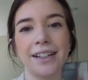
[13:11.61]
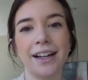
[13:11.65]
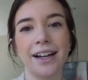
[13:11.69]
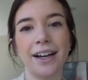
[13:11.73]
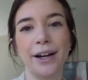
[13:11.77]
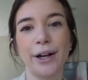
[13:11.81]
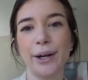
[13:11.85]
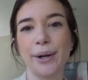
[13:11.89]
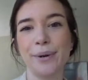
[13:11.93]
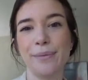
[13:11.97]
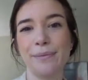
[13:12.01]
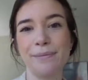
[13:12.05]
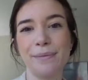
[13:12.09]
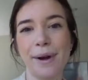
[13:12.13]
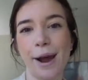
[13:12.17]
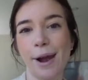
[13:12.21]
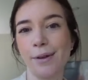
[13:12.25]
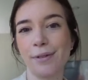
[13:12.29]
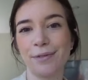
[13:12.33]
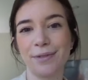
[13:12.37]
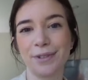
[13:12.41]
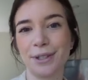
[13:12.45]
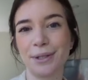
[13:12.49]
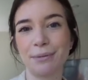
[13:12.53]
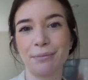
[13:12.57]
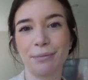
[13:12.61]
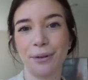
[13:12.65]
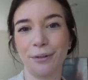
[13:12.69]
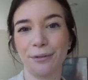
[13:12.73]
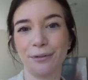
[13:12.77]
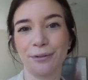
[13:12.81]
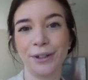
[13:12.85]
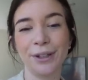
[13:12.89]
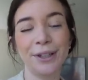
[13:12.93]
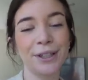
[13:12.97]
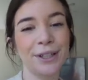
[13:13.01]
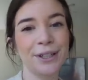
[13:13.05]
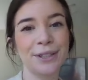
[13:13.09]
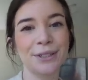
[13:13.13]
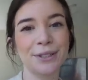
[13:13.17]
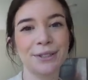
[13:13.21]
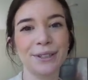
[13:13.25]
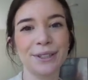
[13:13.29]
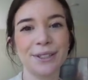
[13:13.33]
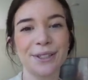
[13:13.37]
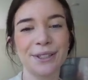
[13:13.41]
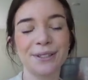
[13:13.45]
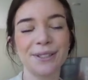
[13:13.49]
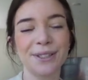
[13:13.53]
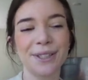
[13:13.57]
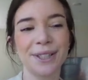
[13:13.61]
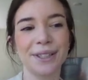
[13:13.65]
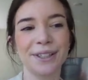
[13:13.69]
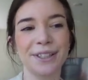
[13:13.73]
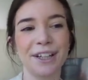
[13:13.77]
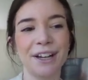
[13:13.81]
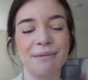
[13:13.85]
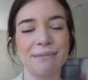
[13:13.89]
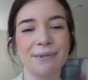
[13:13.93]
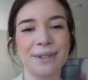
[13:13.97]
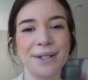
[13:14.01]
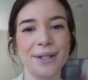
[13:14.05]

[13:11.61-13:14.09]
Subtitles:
I've just really enjoyed using them.